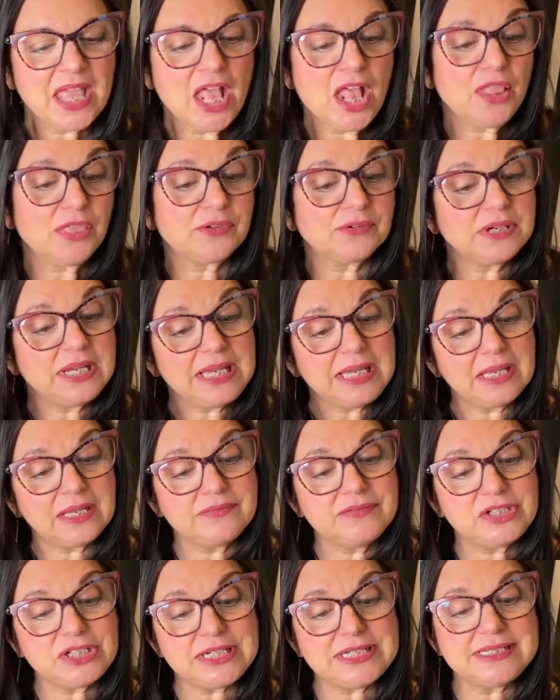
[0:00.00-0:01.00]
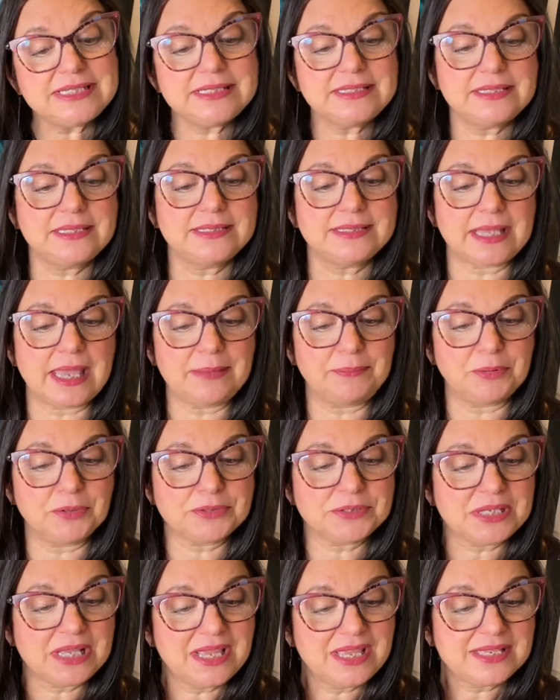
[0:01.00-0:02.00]
Three of Jesus'
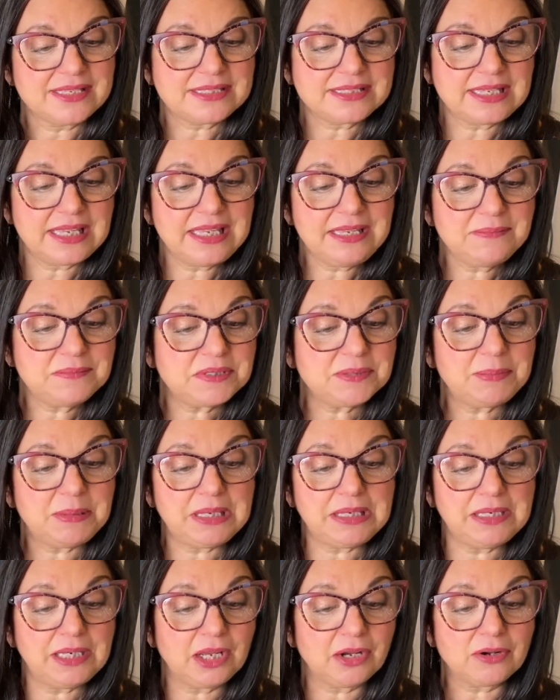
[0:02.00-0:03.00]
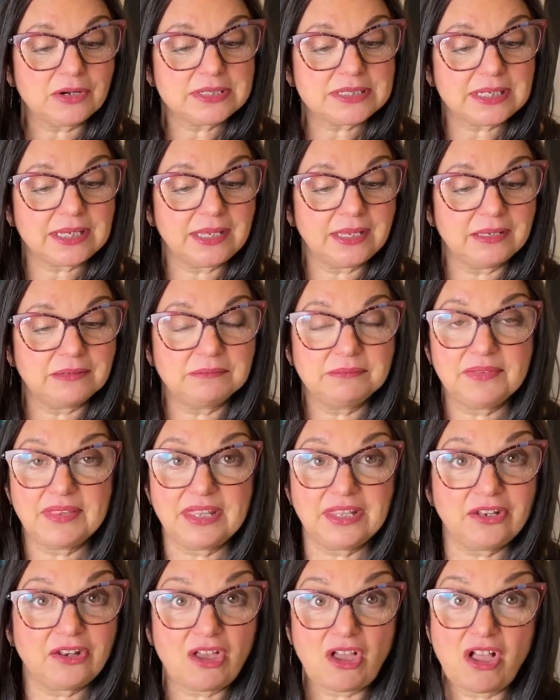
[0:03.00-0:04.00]
disciples seemed to be nearer to Him
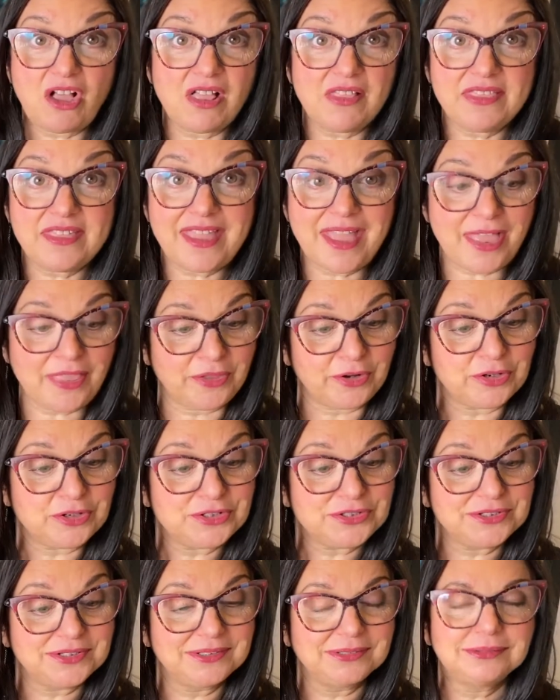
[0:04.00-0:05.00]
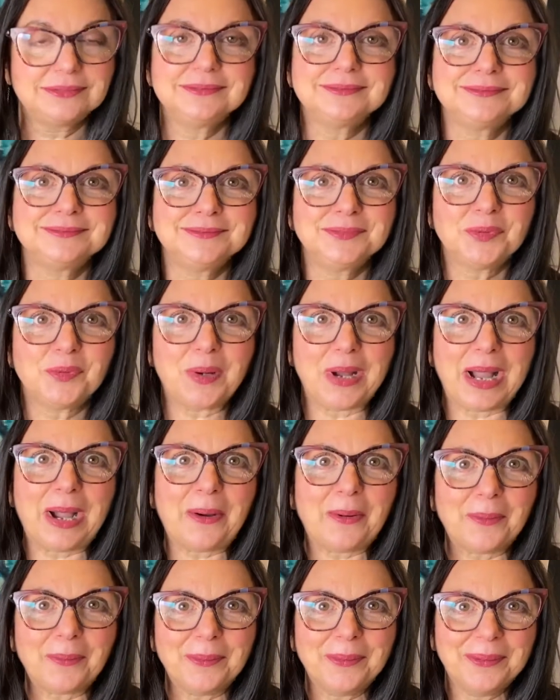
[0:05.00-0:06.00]
than all the others.
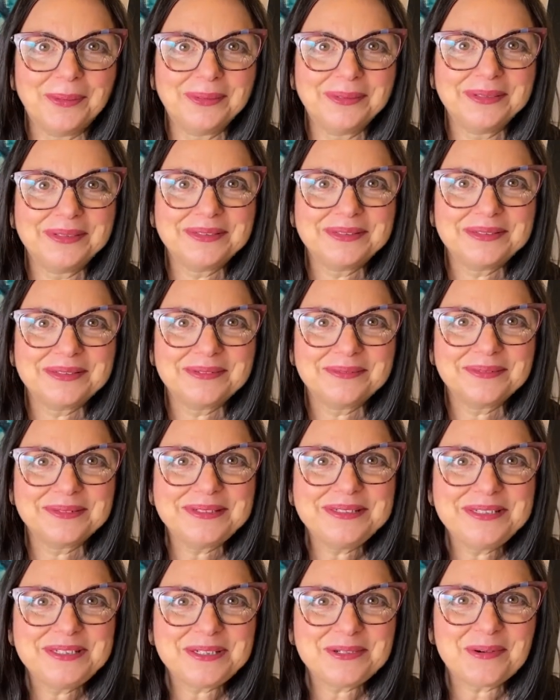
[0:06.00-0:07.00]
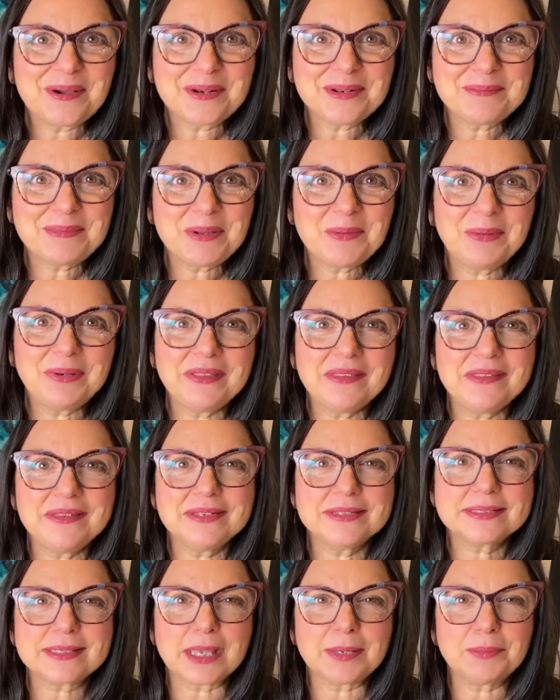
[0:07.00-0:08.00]
Wow. Wouldn't you want to be one of the
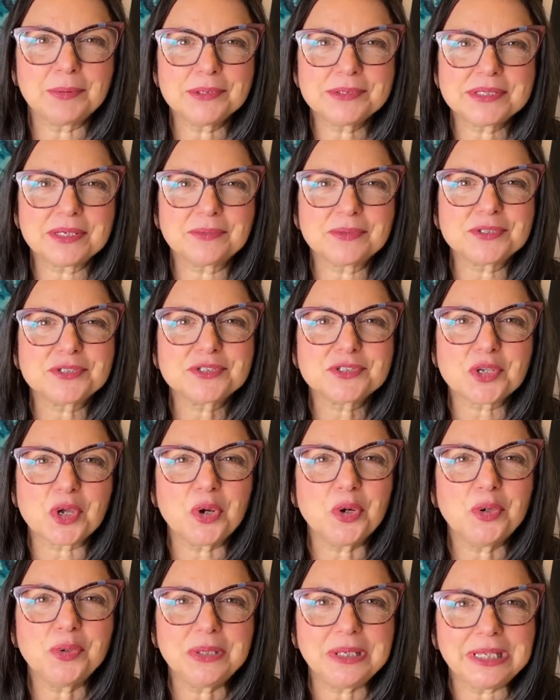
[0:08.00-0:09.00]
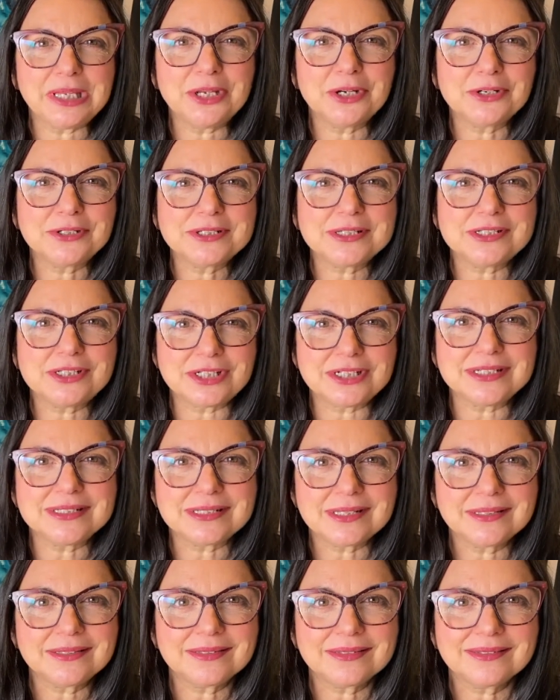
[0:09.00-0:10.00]
disciples that was so near to
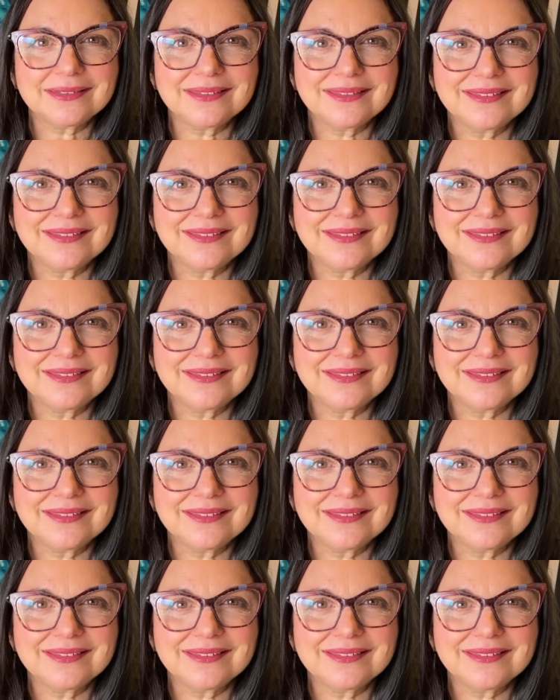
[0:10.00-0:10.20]
Jesus?